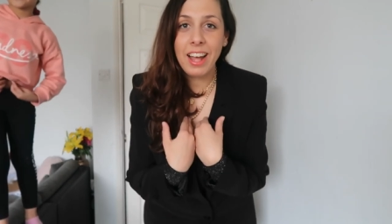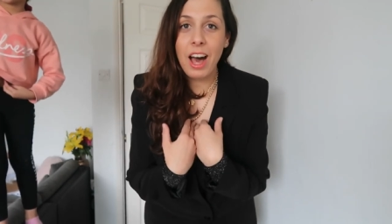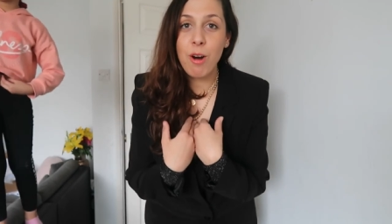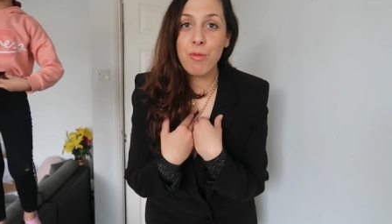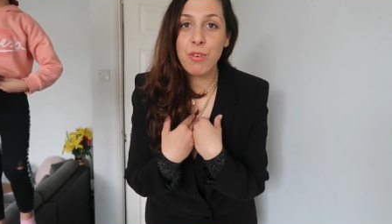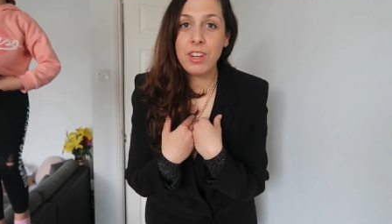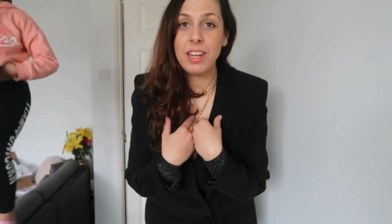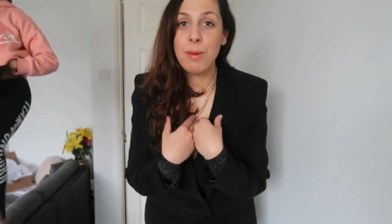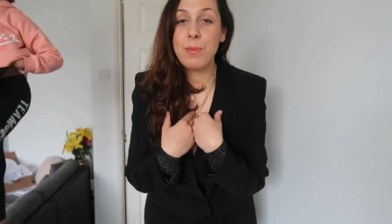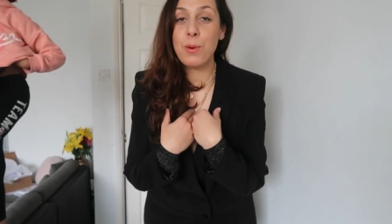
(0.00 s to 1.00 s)
outfit
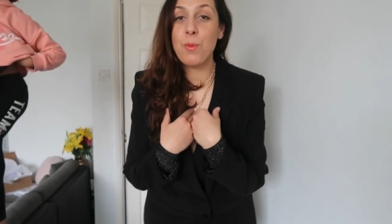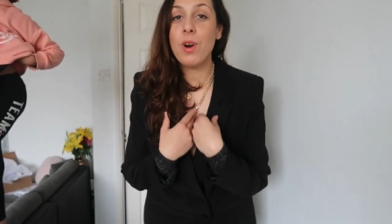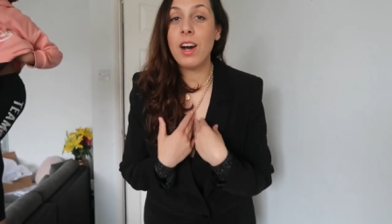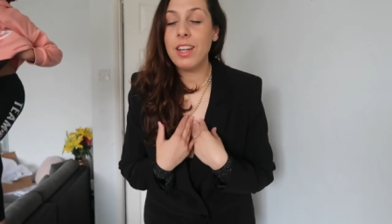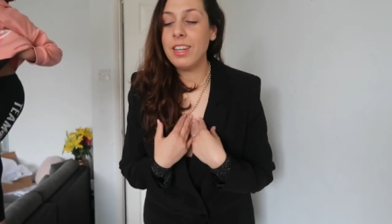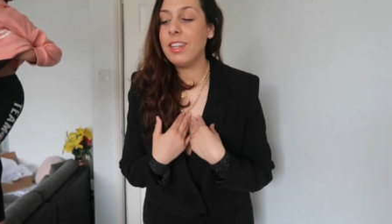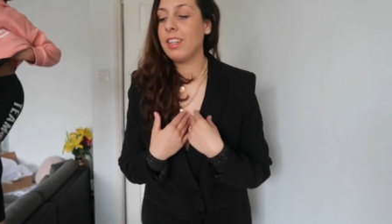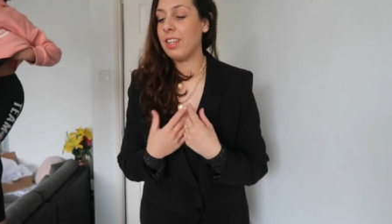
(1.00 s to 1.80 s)
number one.